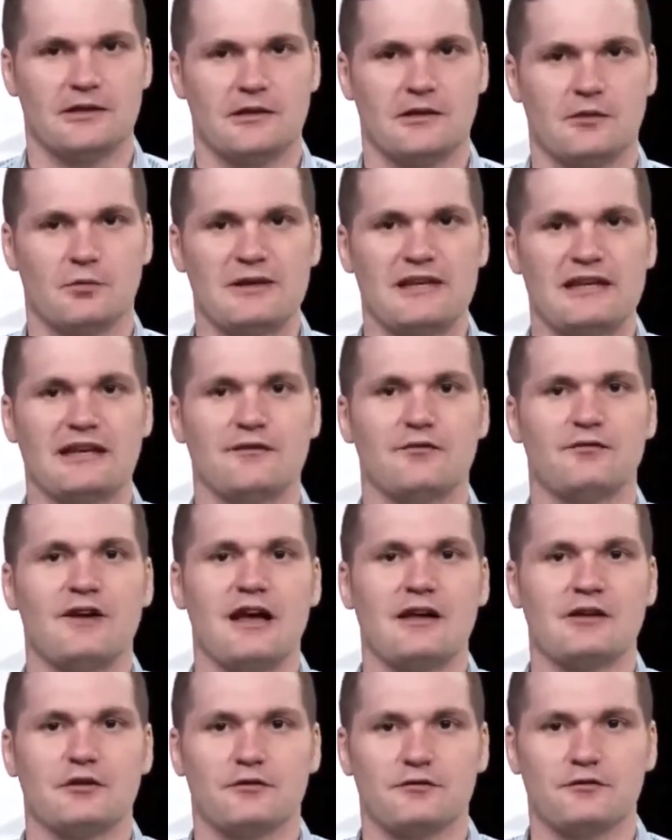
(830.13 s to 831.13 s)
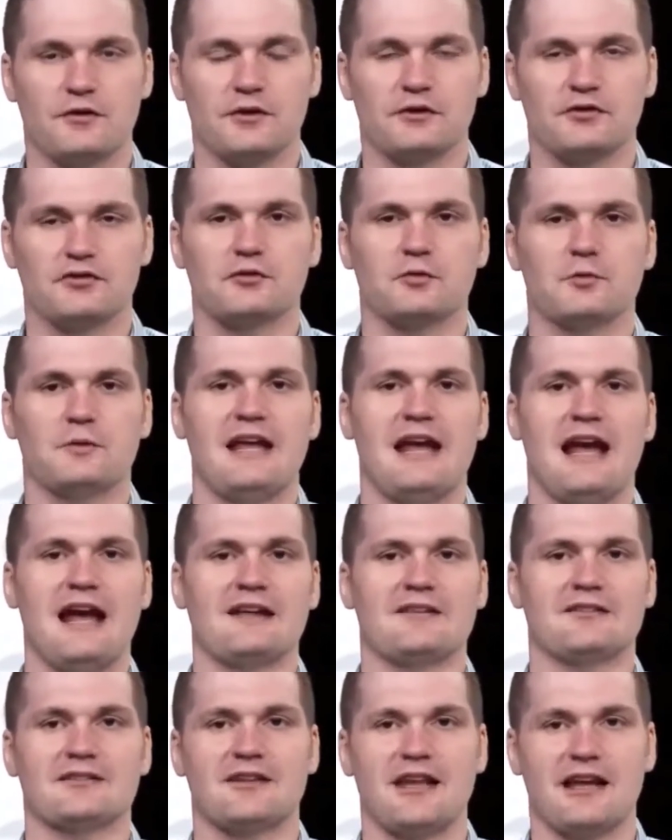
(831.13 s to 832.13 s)
We give value first, we
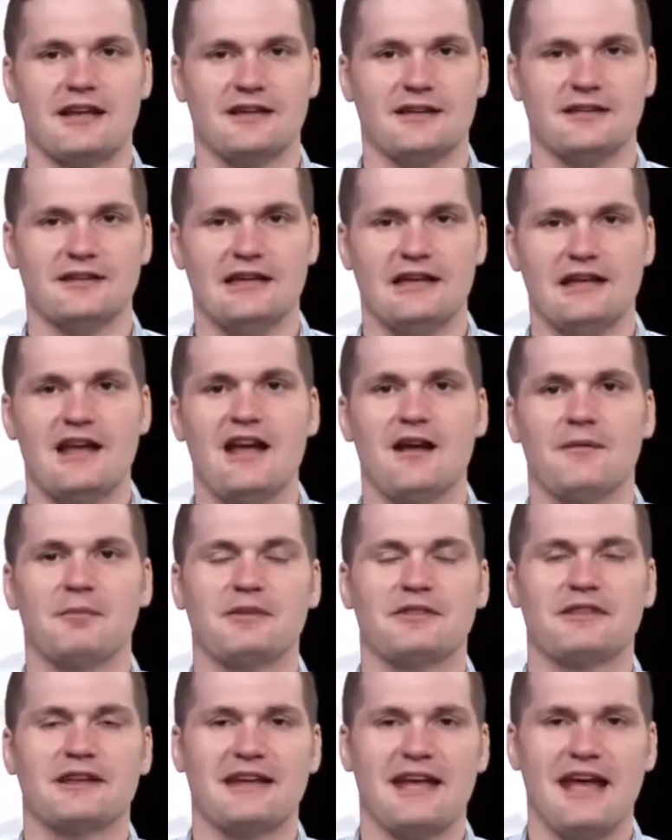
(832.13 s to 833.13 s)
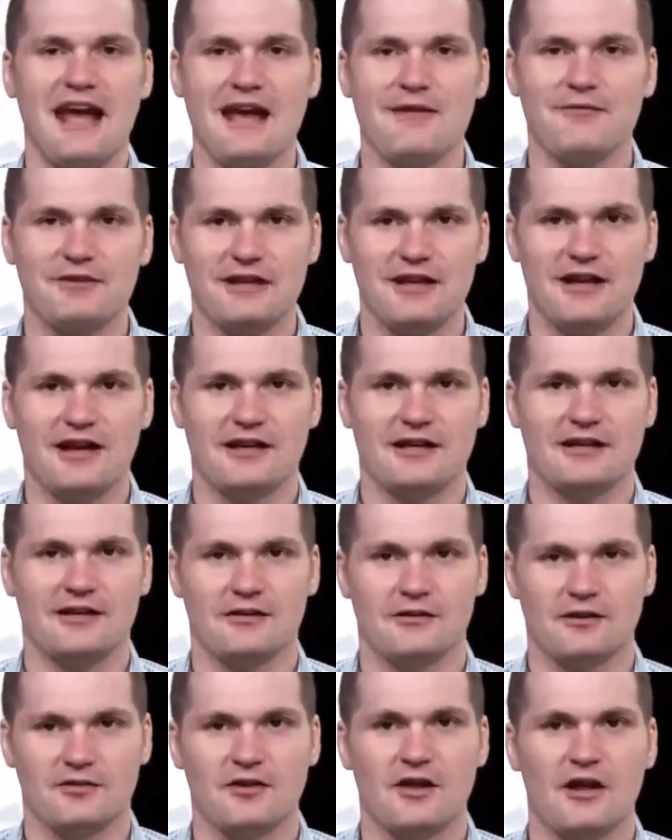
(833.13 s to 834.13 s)
ask secondly. But the caveat
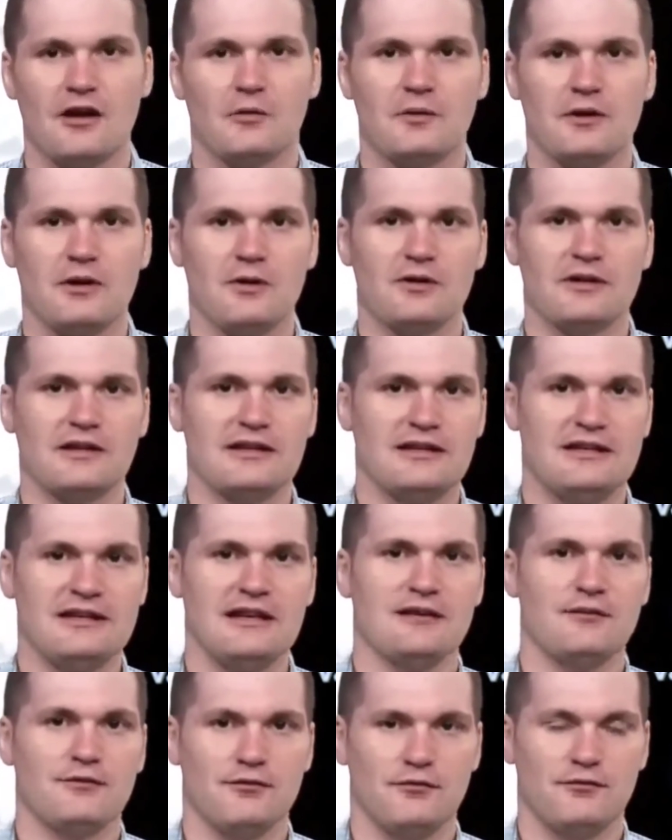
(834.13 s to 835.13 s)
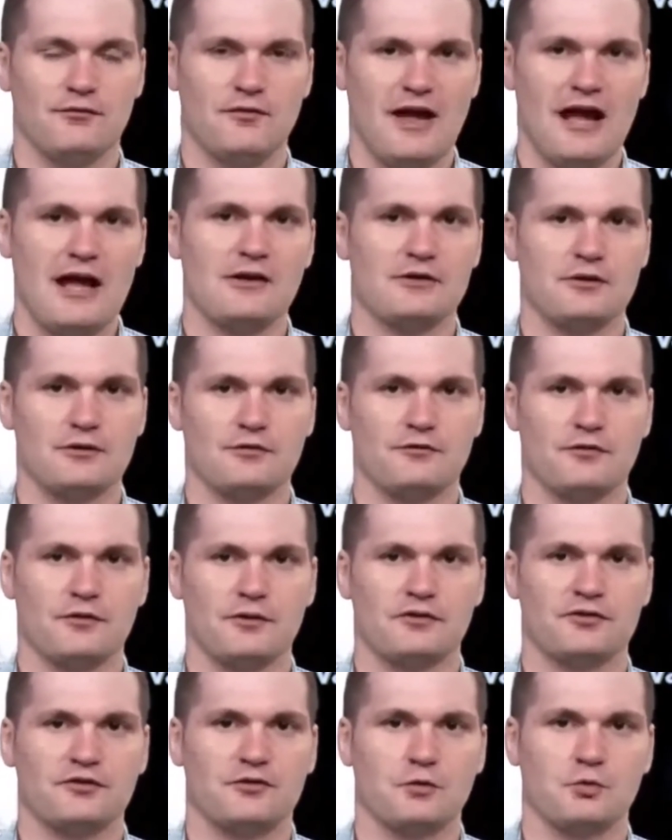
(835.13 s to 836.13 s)
here is we don't give value
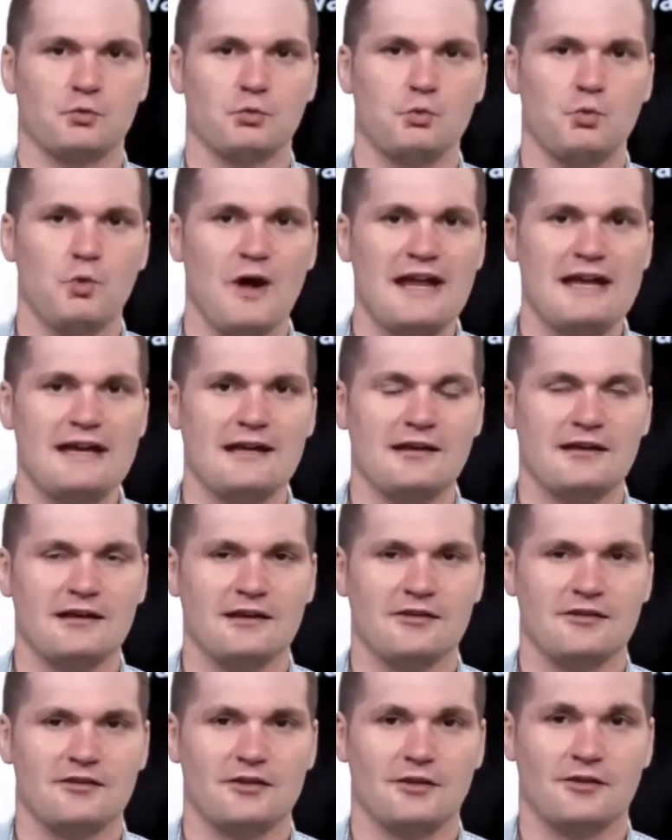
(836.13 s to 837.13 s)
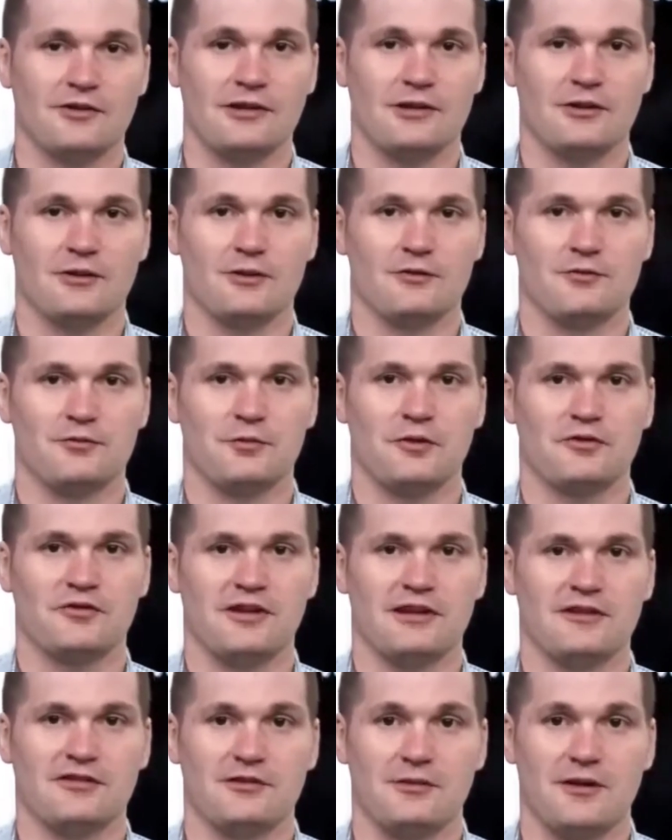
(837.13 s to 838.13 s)
first, wait until the earth
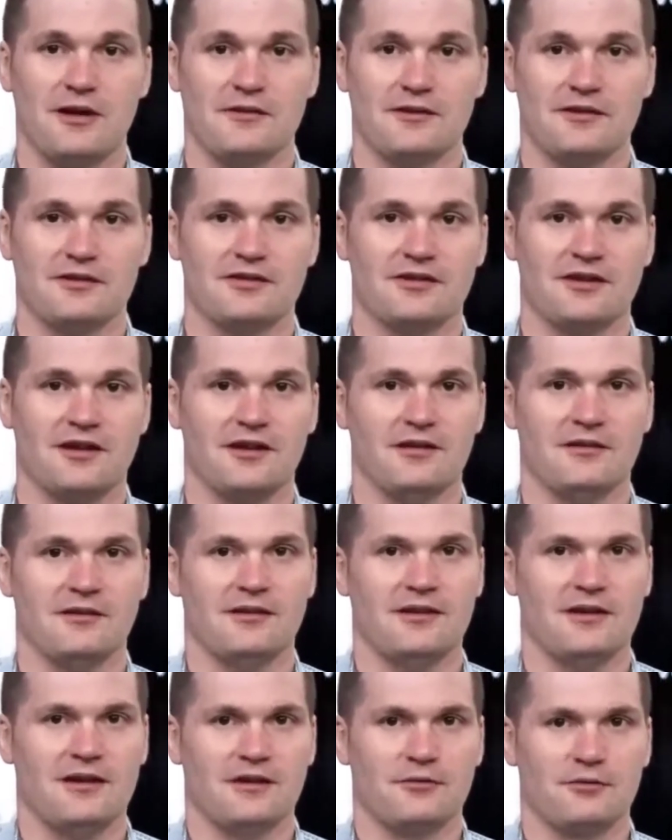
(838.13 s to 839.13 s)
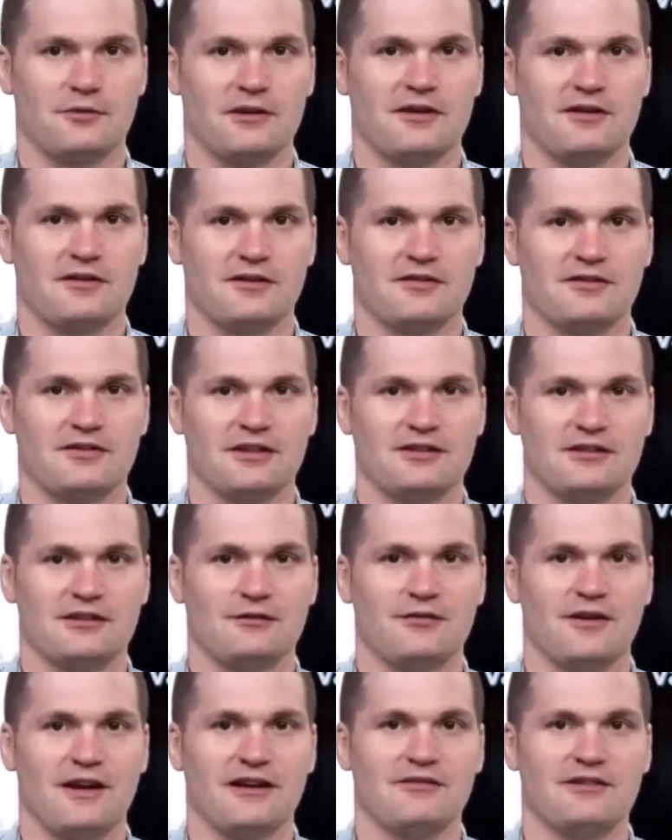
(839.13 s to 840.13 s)
rotates around the sun
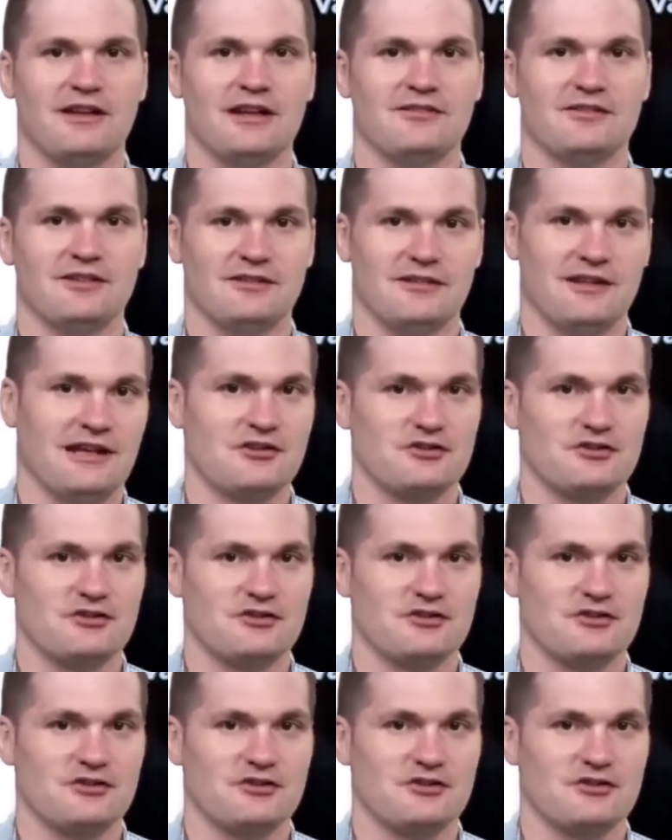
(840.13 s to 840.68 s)
365 days and then